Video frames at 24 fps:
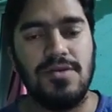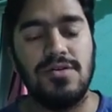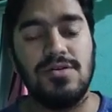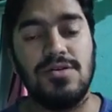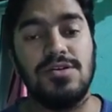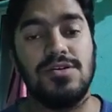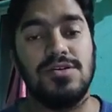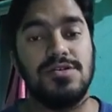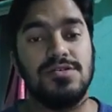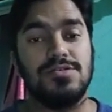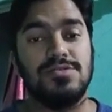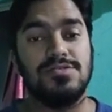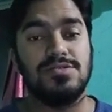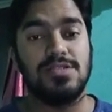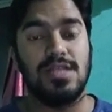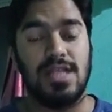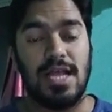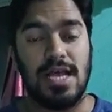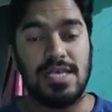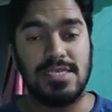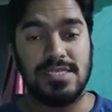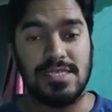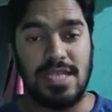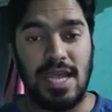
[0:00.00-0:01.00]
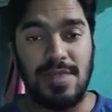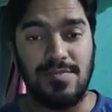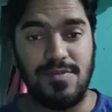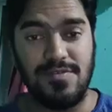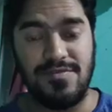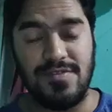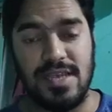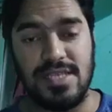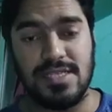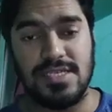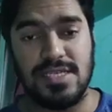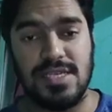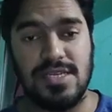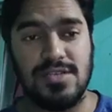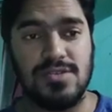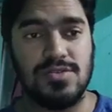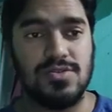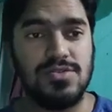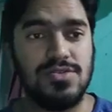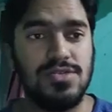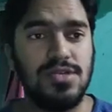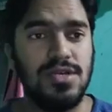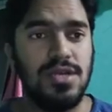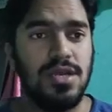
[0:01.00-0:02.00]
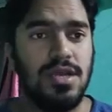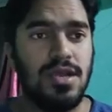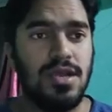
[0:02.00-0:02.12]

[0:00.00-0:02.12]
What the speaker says: or the last type of cancer include